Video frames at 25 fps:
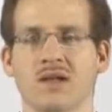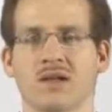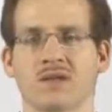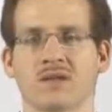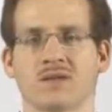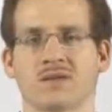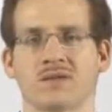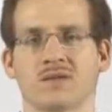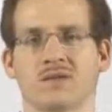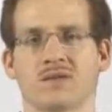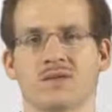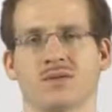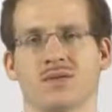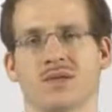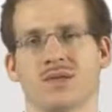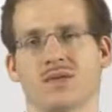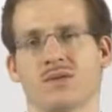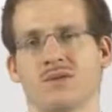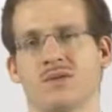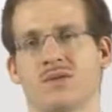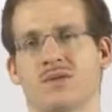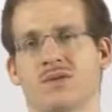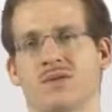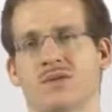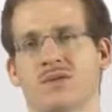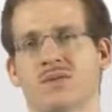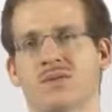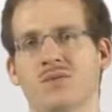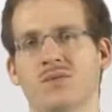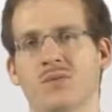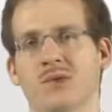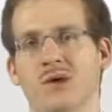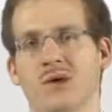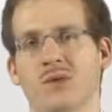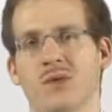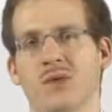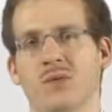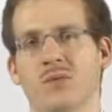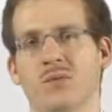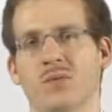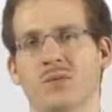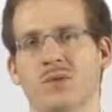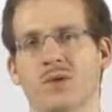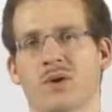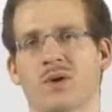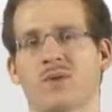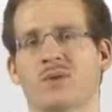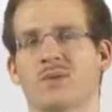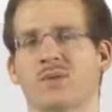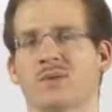So if you do a whole
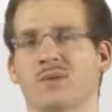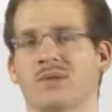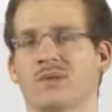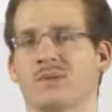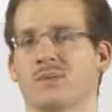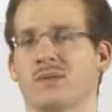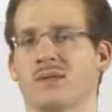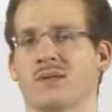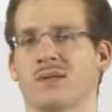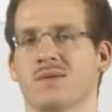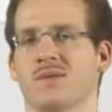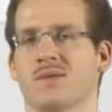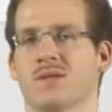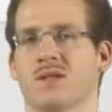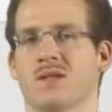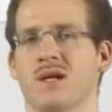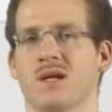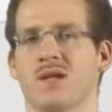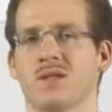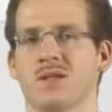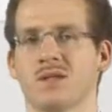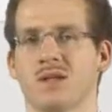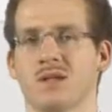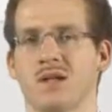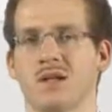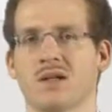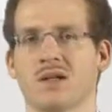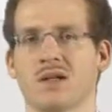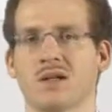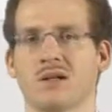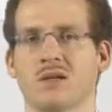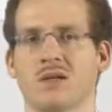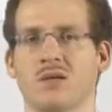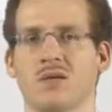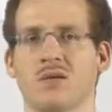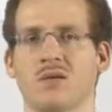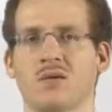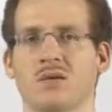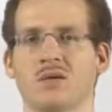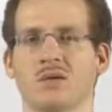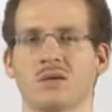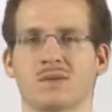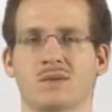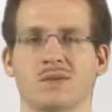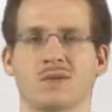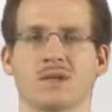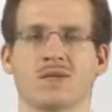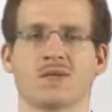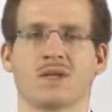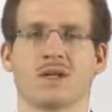process specification and a whole
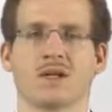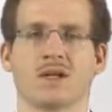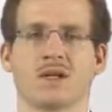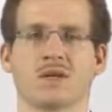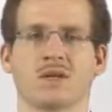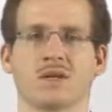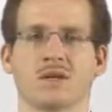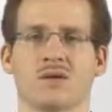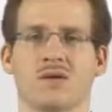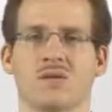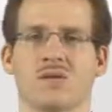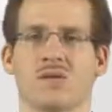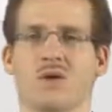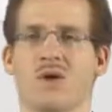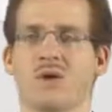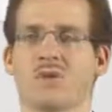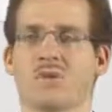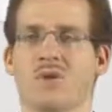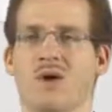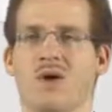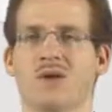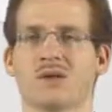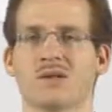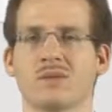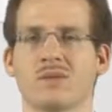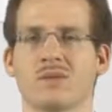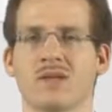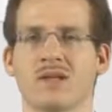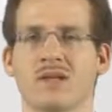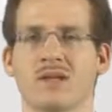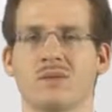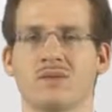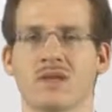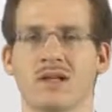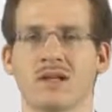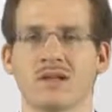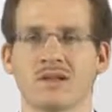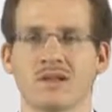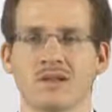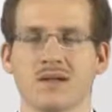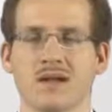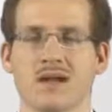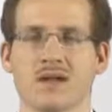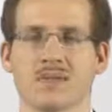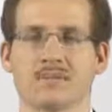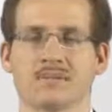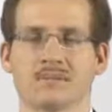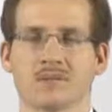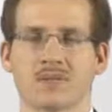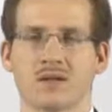specification of all possible events,
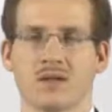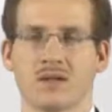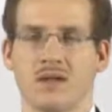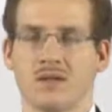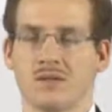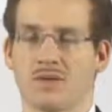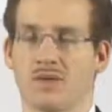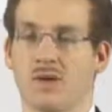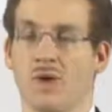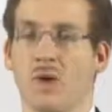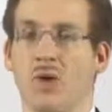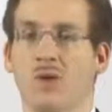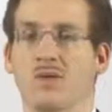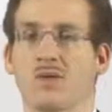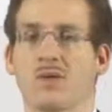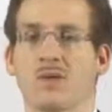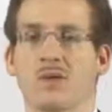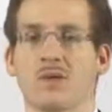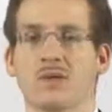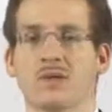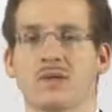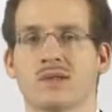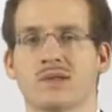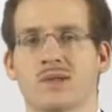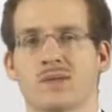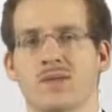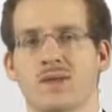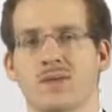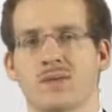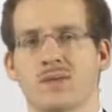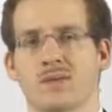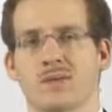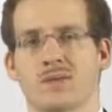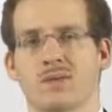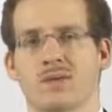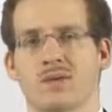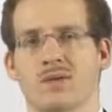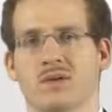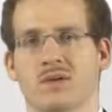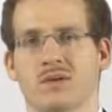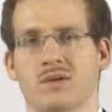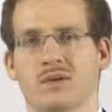you have an overall description